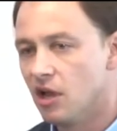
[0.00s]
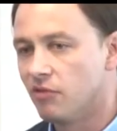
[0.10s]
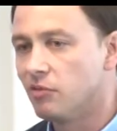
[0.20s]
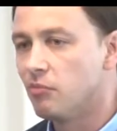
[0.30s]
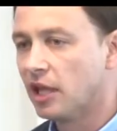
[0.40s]

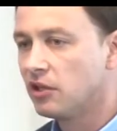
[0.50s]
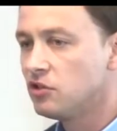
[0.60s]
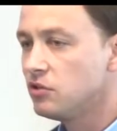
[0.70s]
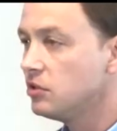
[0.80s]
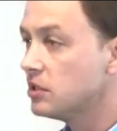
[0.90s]
of the
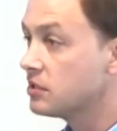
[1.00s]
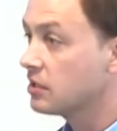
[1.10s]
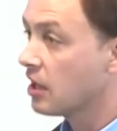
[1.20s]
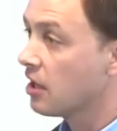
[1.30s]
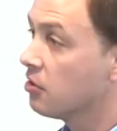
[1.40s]
magnitude and the
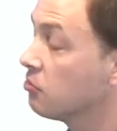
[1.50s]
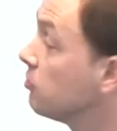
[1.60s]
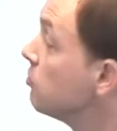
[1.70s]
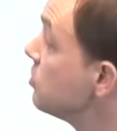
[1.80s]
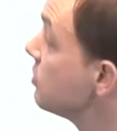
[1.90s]
scale
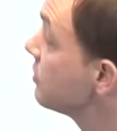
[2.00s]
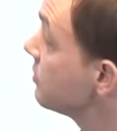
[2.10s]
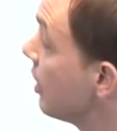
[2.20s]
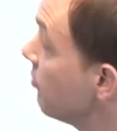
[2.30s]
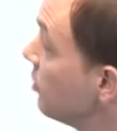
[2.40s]
with which this
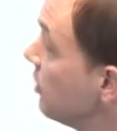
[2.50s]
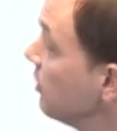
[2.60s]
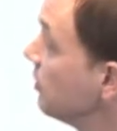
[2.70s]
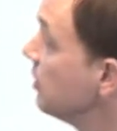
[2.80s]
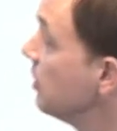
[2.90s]
is
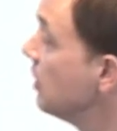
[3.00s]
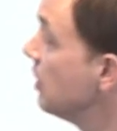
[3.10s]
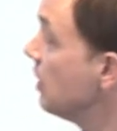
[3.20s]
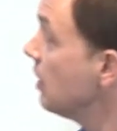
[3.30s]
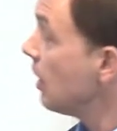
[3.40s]
happening,
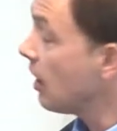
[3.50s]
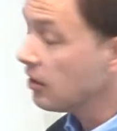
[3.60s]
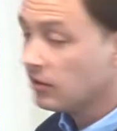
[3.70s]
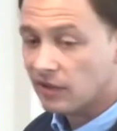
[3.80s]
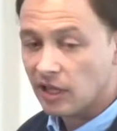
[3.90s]

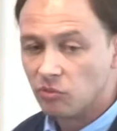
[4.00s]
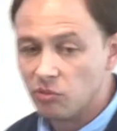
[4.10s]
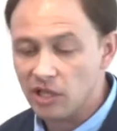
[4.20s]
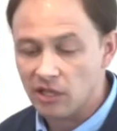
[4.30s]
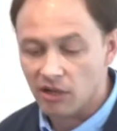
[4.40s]
and that
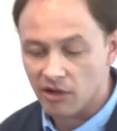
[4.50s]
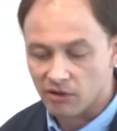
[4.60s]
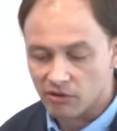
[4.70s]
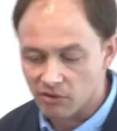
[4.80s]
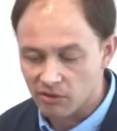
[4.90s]
we
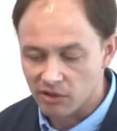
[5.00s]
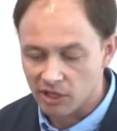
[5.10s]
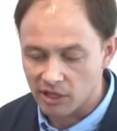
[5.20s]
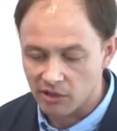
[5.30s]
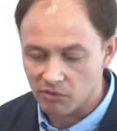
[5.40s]
are
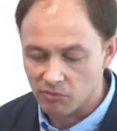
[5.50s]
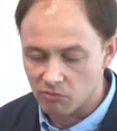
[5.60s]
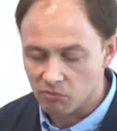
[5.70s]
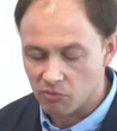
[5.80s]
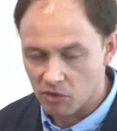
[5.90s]
uh,
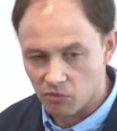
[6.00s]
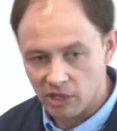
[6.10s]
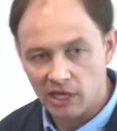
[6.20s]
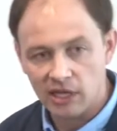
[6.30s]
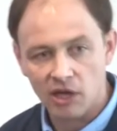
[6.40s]

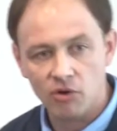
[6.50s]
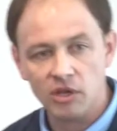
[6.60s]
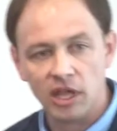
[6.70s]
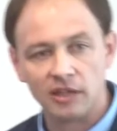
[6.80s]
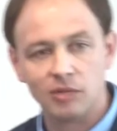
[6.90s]
really
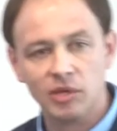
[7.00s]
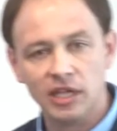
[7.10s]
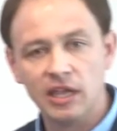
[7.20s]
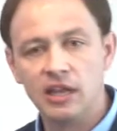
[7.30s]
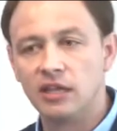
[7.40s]
only at the
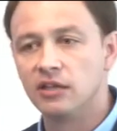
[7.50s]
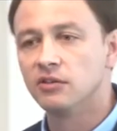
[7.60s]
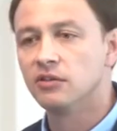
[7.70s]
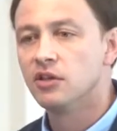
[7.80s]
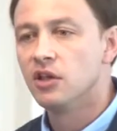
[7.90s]
beginning
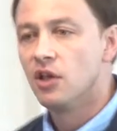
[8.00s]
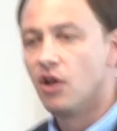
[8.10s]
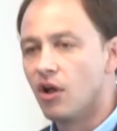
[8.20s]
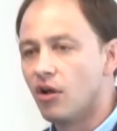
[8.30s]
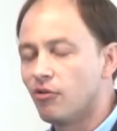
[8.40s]

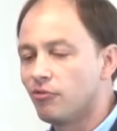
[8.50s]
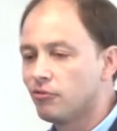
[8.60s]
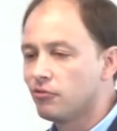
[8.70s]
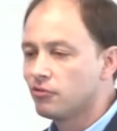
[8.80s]
of,